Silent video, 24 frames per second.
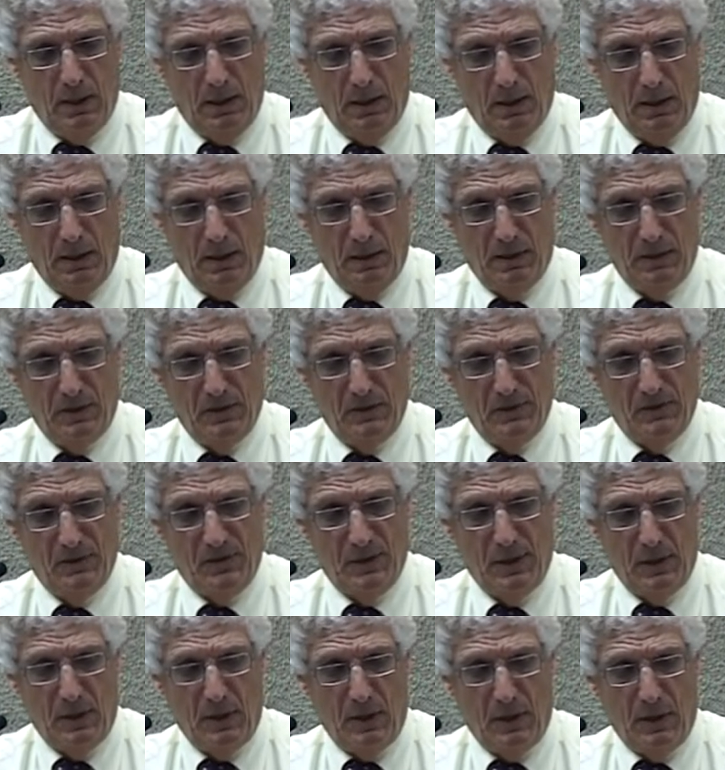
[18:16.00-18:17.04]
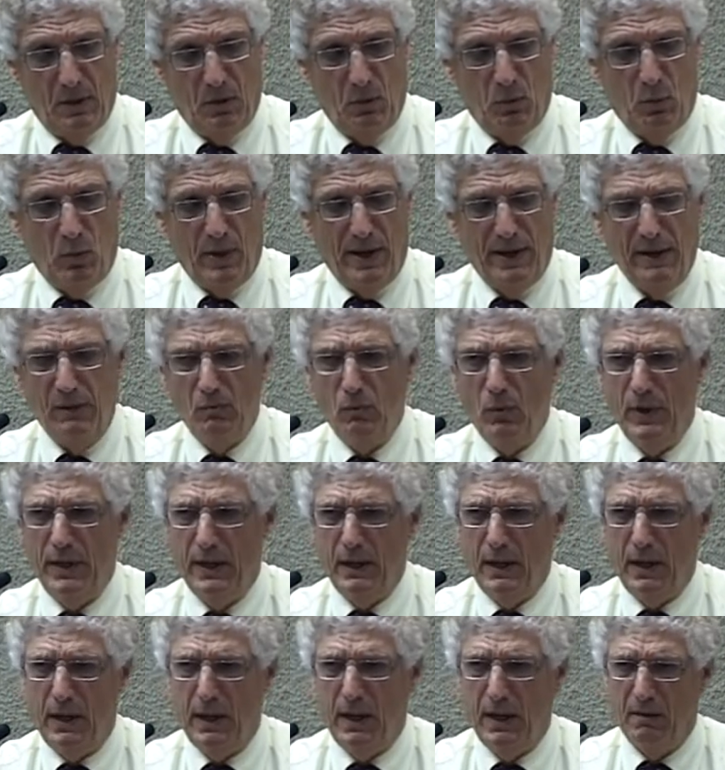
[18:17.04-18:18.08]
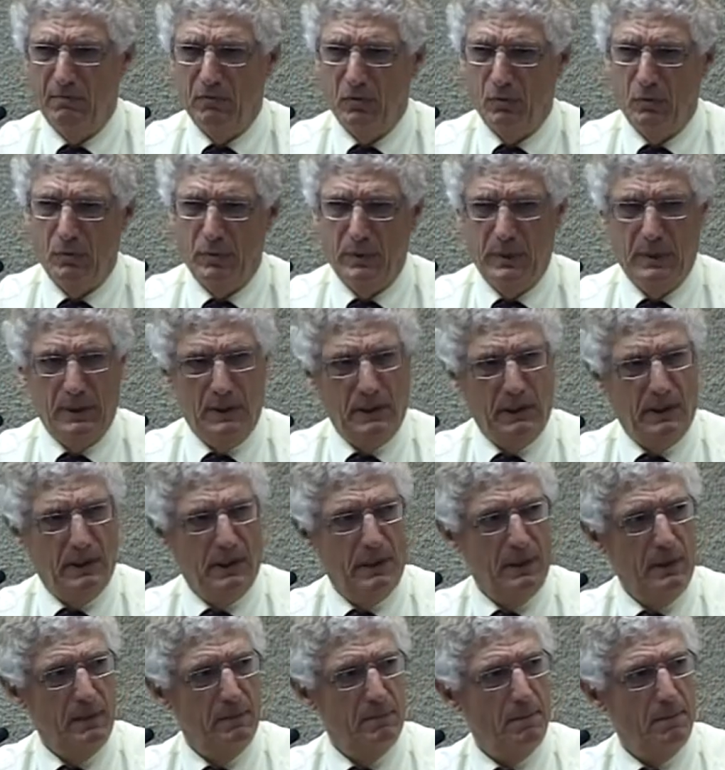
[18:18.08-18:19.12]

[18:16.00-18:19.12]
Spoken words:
is when we have a really